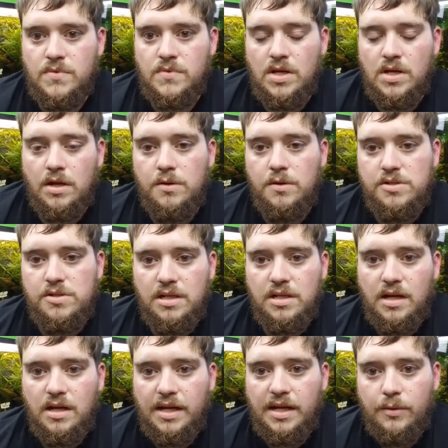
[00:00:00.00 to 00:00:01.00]
Who's the
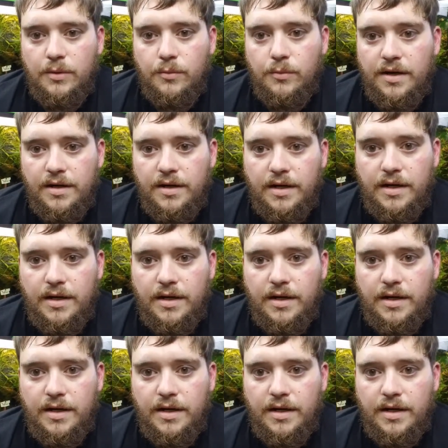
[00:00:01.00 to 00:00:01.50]
lucky winner?